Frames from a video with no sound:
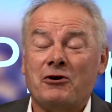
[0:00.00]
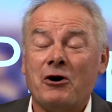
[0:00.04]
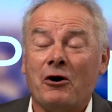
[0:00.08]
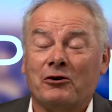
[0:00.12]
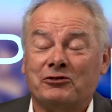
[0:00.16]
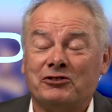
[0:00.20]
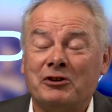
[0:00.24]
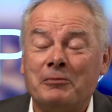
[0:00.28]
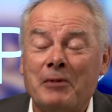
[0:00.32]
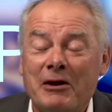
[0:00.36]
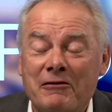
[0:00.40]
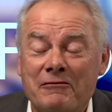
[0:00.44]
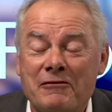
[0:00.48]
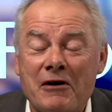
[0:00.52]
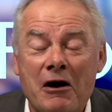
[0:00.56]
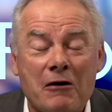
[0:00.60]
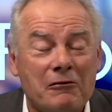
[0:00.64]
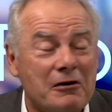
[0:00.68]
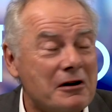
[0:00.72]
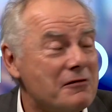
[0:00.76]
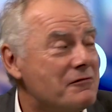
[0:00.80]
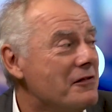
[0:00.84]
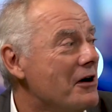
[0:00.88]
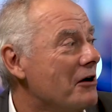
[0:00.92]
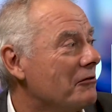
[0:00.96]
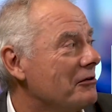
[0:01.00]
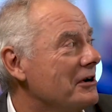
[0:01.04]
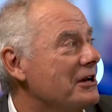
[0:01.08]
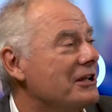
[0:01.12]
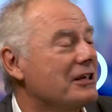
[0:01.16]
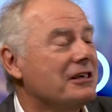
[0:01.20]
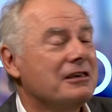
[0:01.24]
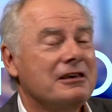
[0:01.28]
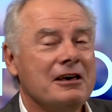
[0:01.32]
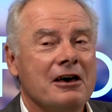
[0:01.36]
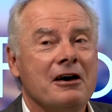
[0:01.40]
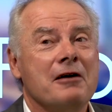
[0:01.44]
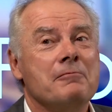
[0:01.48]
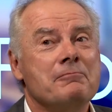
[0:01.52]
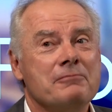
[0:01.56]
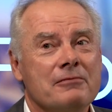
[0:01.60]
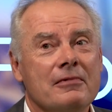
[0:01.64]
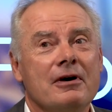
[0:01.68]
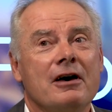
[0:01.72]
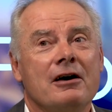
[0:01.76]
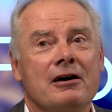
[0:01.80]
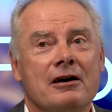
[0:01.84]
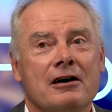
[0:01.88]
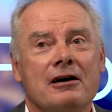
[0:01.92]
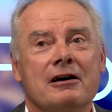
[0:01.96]
got to be very, very
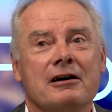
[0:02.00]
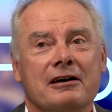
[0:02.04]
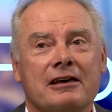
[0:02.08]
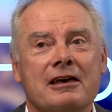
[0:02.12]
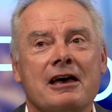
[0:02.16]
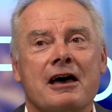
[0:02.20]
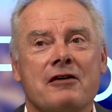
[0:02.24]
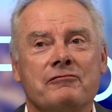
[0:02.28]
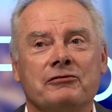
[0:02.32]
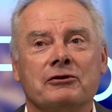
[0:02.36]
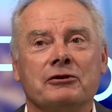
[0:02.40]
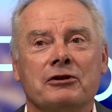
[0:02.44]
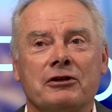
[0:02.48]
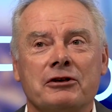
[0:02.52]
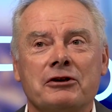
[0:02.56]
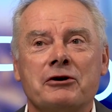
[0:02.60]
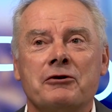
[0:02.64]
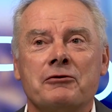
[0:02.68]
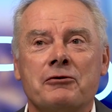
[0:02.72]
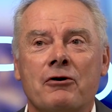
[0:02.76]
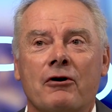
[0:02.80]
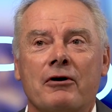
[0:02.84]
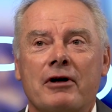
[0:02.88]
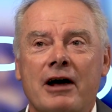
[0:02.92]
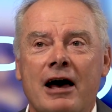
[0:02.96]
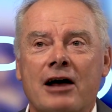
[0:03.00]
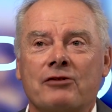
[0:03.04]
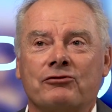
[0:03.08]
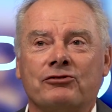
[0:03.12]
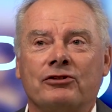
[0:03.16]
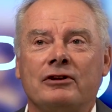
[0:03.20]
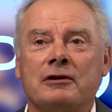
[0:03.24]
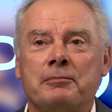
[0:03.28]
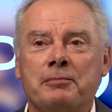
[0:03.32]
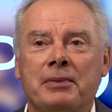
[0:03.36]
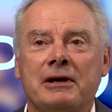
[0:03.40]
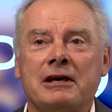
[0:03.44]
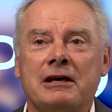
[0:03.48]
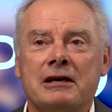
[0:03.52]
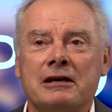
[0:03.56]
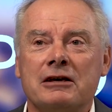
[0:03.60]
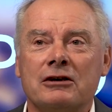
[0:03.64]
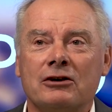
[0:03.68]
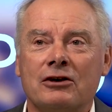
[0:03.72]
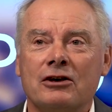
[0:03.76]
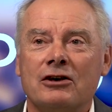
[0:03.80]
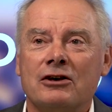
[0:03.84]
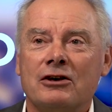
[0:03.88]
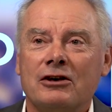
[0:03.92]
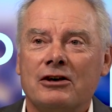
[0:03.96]
careful that you're not actually
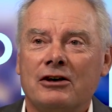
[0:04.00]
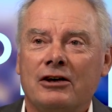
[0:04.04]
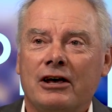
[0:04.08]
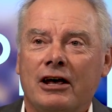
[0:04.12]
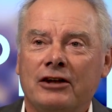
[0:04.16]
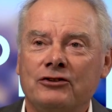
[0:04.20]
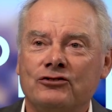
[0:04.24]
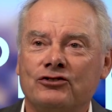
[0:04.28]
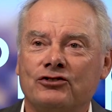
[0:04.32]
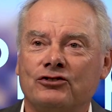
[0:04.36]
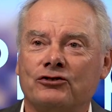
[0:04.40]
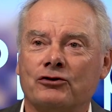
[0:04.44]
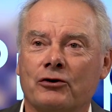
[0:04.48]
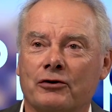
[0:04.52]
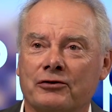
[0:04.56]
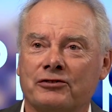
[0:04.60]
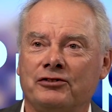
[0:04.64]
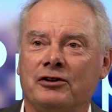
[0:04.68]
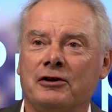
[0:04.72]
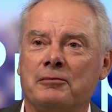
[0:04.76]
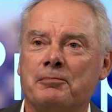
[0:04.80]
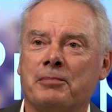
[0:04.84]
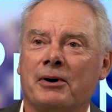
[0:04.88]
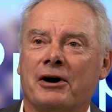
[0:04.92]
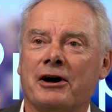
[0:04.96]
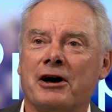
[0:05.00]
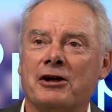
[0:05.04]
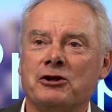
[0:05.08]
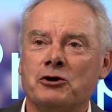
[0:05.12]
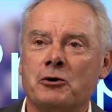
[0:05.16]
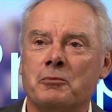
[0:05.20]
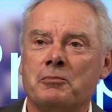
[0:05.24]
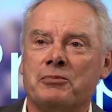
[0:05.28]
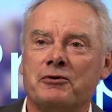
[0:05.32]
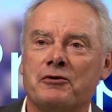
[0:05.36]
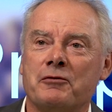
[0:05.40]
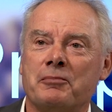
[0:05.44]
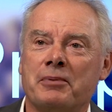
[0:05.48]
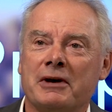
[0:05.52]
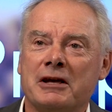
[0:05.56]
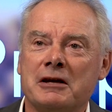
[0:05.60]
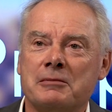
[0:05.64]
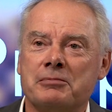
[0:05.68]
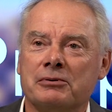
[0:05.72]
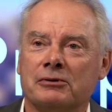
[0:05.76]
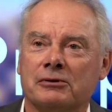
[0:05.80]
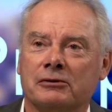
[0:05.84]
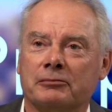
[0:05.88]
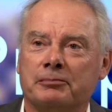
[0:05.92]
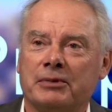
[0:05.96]
being instructed by a number of
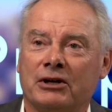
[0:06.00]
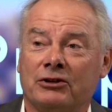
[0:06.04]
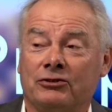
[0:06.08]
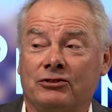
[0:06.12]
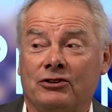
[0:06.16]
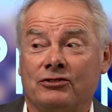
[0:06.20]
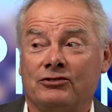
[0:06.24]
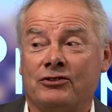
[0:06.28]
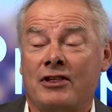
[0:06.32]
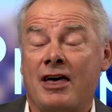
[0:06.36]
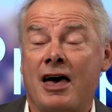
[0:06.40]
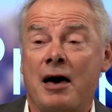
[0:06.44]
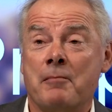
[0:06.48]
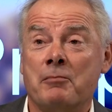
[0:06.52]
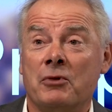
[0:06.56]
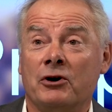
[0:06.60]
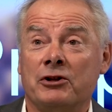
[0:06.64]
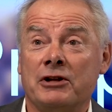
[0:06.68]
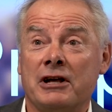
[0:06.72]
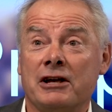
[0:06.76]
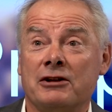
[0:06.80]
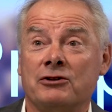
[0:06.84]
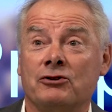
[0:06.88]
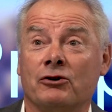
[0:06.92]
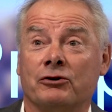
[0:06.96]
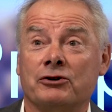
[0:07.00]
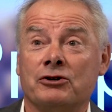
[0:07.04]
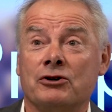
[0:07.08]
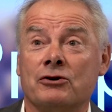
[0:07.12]
people because it's their money and not